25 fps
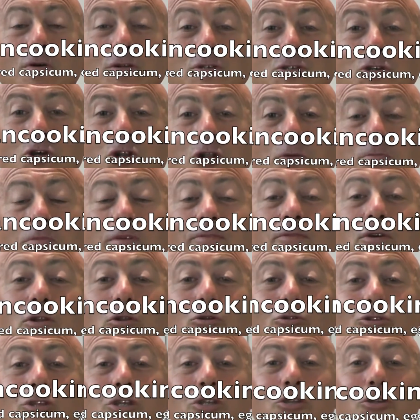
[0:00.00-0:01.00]
buongiorno,
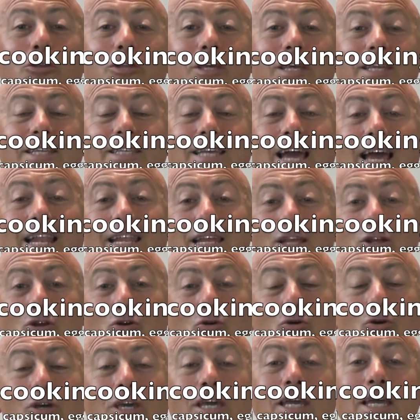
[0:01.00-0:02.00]
benvenuti to the
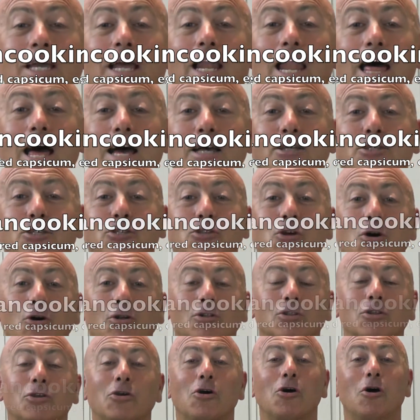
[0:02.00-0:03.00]

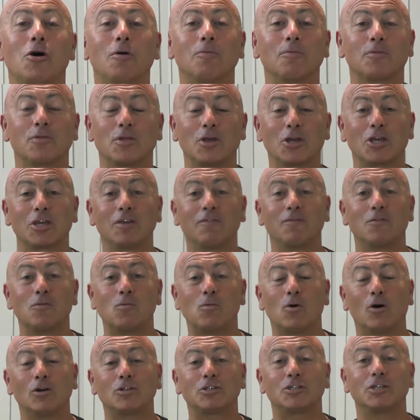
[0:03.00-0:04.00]
ItalianCookingClass.com. Thank you
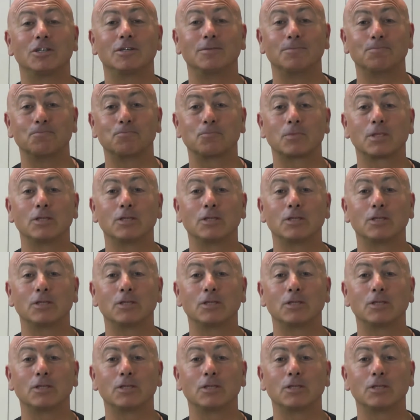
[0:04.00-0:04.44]
for watching.